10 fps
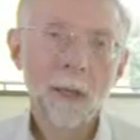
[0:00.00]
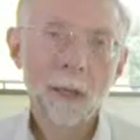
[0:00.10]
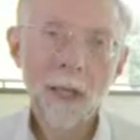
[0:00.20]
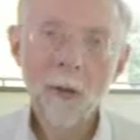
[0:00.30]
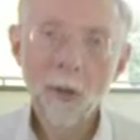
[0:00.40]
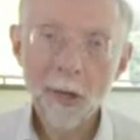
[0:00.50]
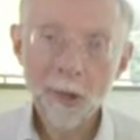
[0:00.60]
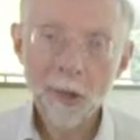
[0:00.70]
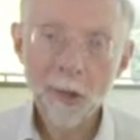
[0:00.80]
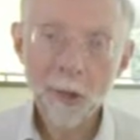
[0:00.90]
Now,
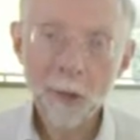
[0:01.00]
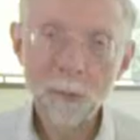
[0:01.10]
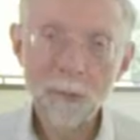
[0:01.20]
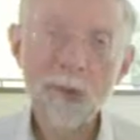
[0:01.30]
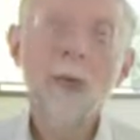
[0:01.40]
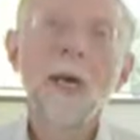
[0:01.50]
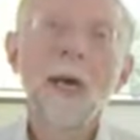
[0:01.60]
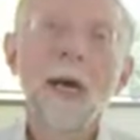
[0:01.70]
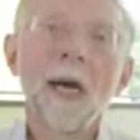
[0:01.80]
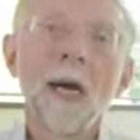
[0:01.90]
lysosomes
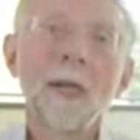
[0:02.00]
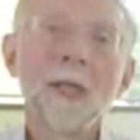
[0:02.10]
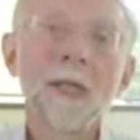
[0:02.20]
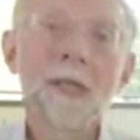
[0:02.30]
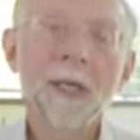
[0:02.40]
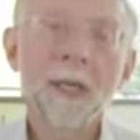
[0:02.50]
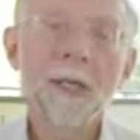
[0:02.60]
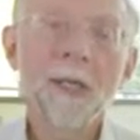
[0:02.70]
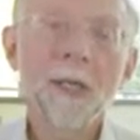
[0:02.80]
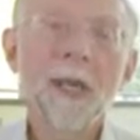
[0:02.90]
are the acidic
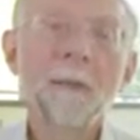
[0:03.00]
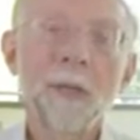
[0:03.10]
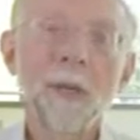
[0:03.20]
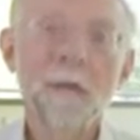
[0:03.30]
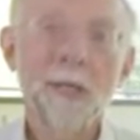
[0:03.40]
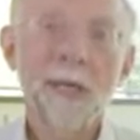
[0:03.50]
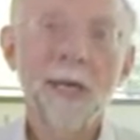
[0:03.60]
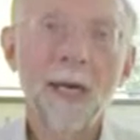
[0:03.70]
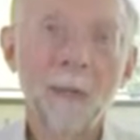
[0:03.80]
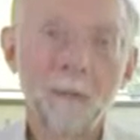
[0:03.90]
stomach of the
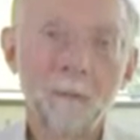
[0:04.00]
cell,